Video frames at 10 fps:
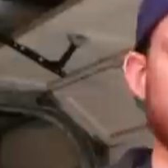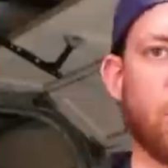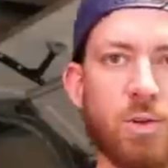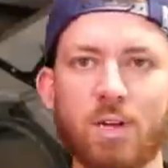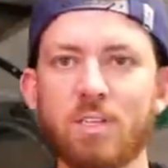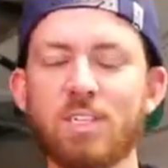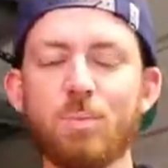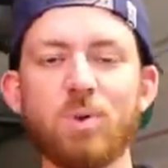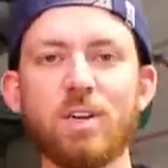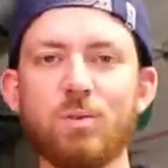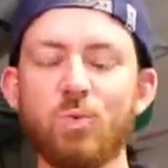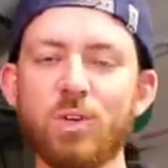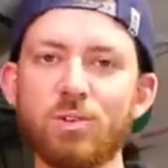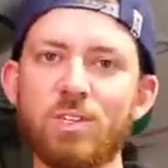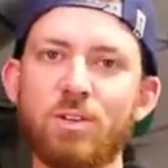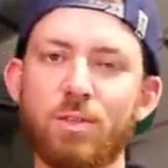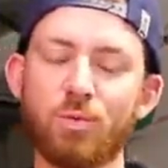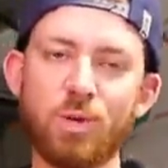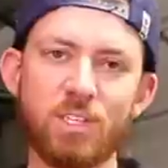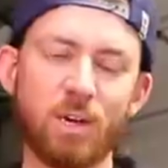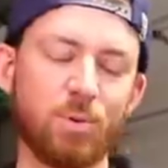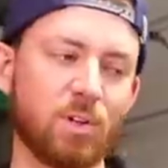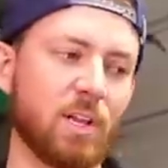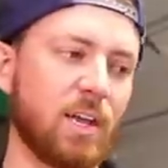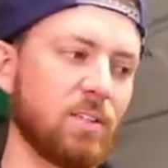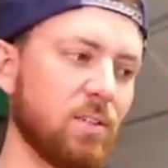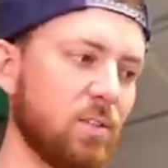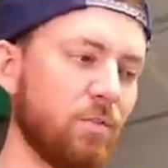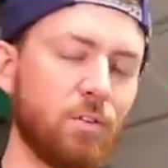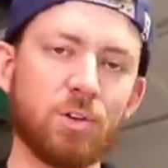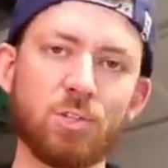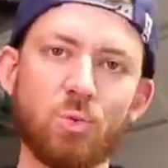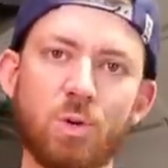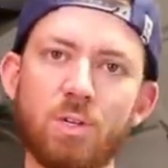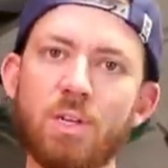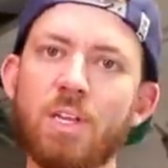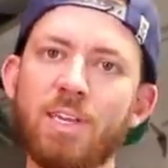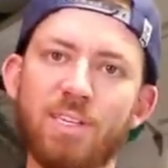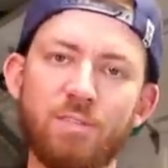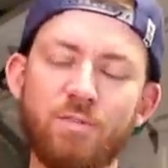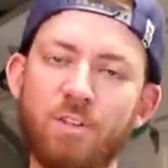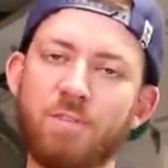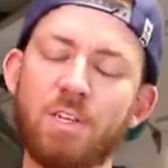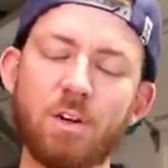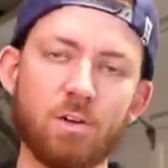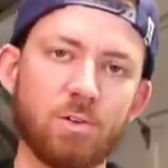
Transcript: So I separated reels into three separate classes. The first one is $50